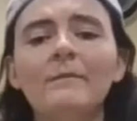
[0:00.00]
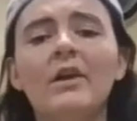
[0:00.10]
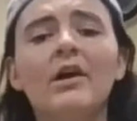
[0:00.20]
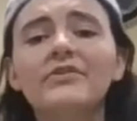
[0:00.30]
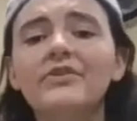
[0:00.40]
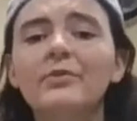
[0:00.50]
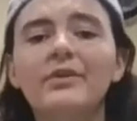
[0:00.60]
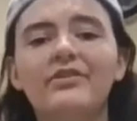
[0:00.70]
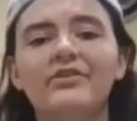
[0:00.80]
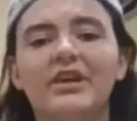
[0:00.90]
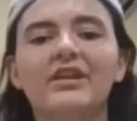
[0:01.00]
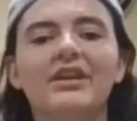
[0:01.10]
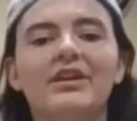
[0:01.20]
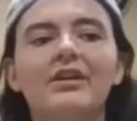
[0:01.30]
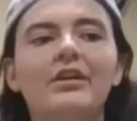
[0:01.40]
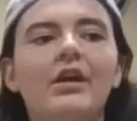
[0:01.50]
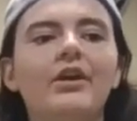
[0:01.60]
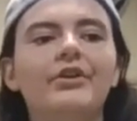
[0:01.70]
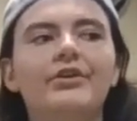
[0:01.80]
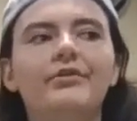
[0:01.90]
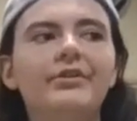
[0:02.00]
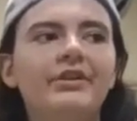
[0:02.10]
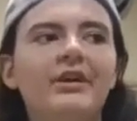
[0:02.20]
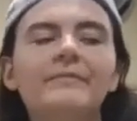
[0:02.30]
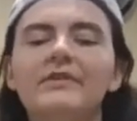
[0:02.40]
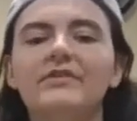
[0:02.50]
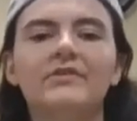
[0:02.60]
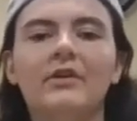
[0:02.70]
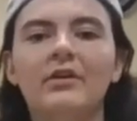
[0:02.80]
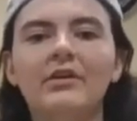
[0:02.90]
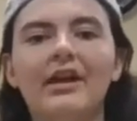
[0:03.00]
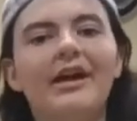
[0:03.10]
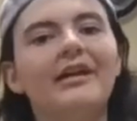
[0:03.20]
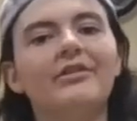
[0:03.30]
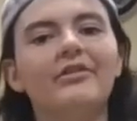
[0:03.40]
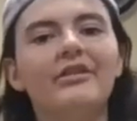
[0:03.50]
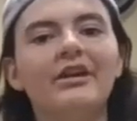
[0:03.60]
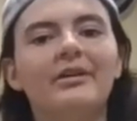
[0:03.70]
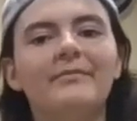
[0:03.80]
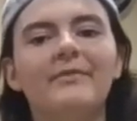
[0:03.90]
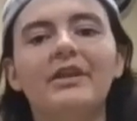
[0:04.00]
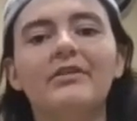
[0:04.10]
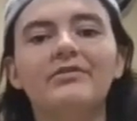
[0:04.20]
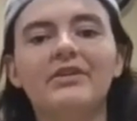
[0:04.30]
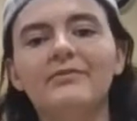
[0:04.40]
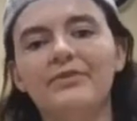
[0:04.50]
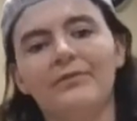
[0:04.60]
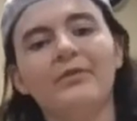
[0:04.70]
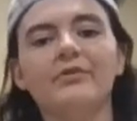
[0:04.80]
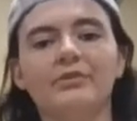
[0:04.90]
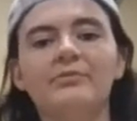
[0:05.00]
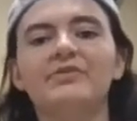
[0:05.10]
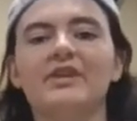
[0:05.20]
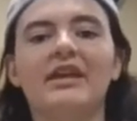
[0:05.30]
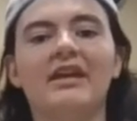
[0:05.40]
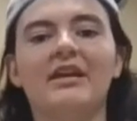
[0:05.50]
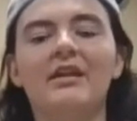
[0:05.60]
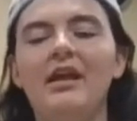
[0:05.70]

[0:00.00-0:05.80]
Also, when you're done here, go look up this song and look up videos of different groups singing it,